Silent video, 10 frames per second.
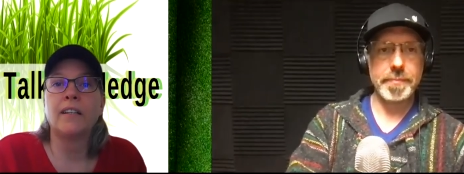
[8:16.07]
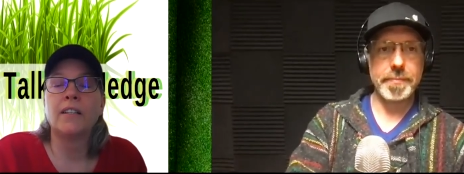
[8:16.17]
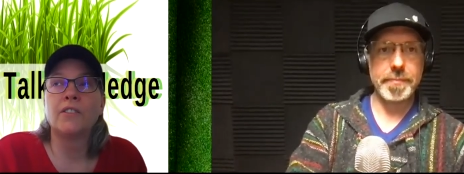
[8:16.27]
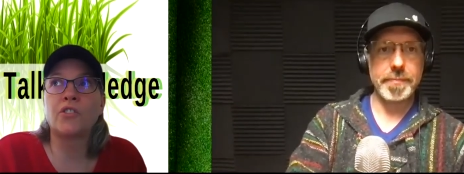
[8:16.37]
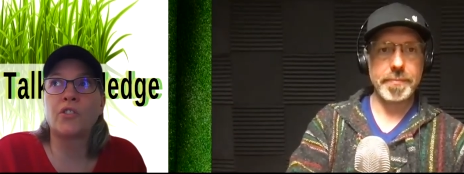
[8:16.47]

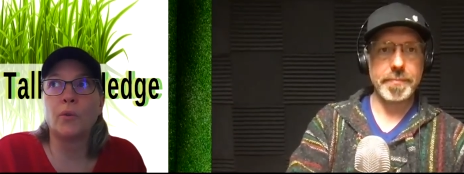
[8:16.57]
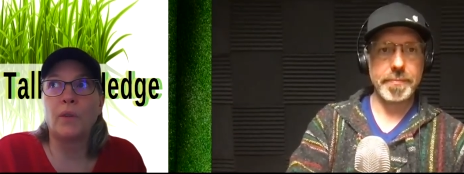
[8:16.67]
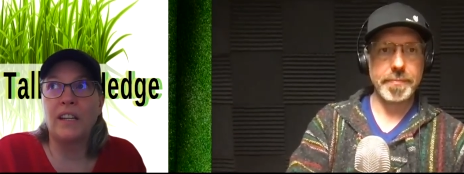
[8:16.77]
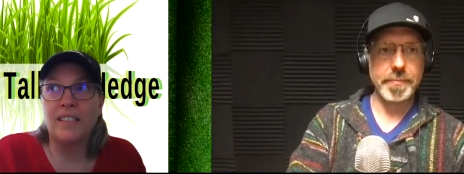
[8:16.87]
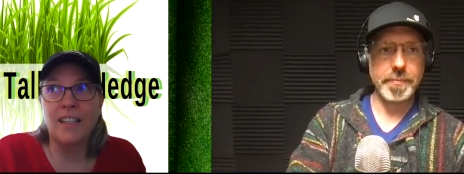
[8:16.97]
Speaker 1: So they
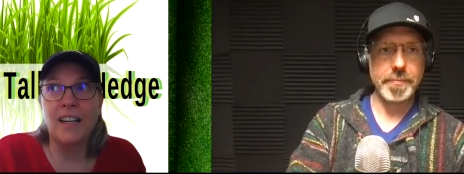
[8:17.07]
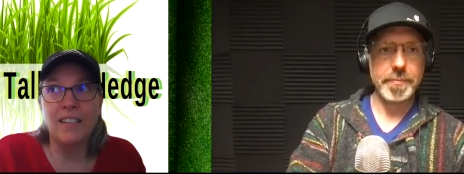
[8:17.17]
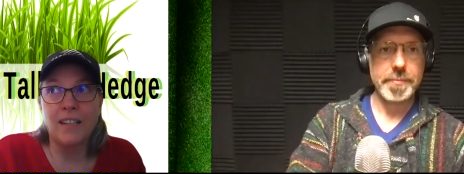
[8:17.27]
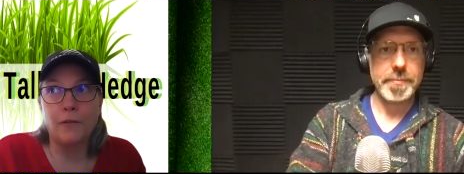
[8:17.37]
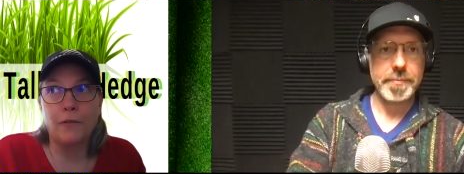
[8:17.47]
did
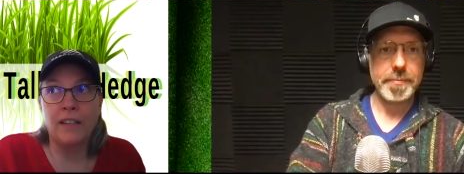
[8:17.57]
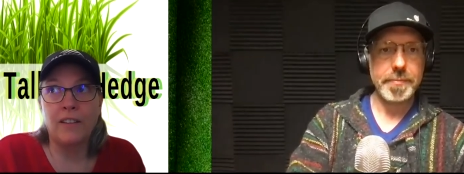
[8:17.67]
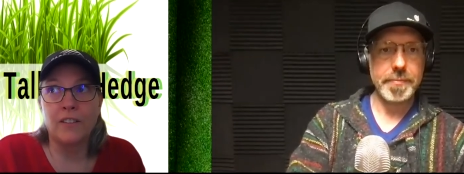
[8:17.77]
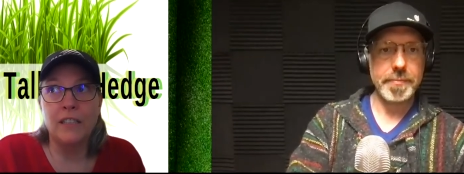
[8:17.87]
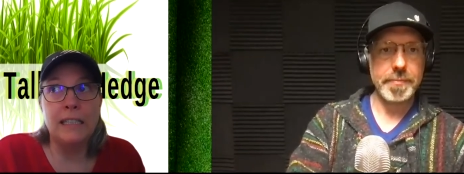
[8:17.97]
identify their
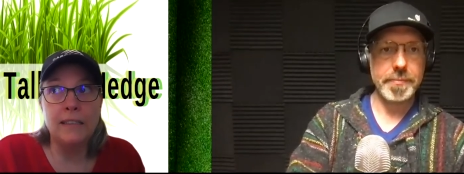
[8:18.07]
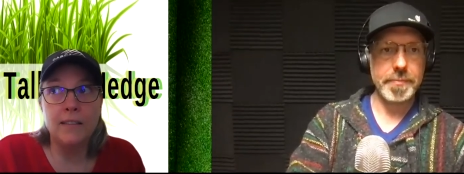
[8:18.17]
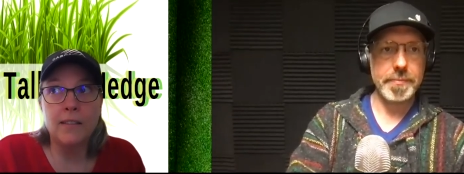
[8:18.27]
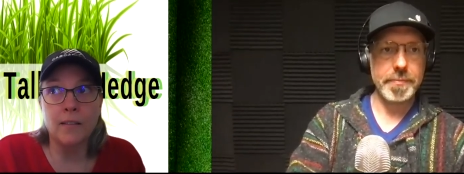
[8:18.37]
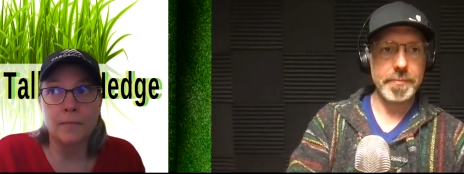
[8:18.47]

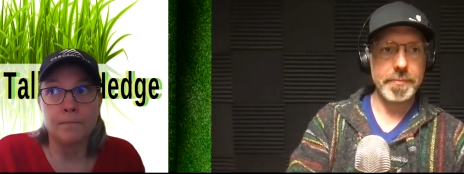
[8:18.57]
needs